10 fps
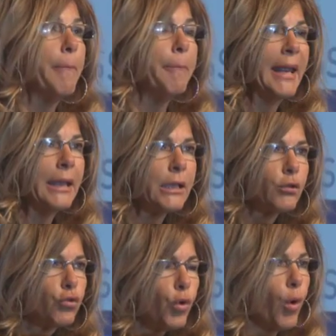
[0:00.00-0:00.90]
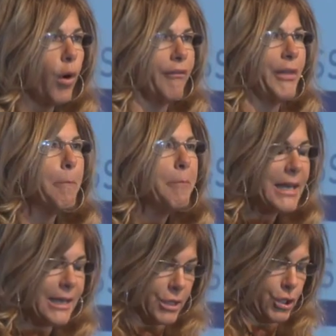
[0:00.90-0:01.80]
mainly two of the
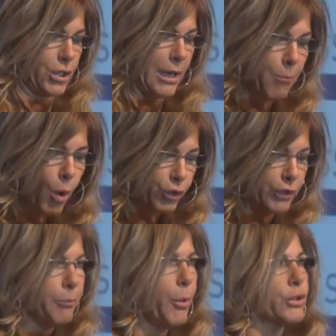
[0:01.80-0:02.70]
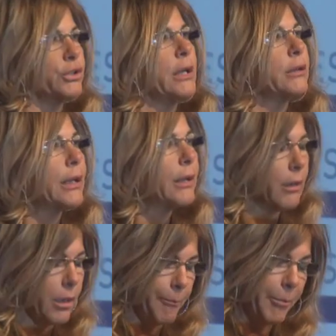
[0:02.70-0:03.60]
biggest and most important
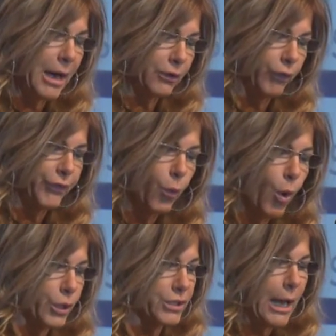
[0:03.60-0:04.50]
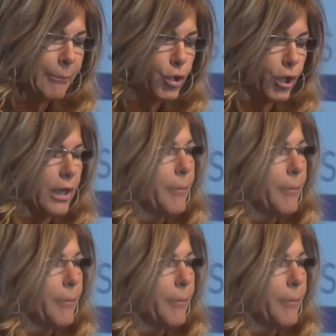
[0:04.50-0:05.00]
part of the world. I'm talking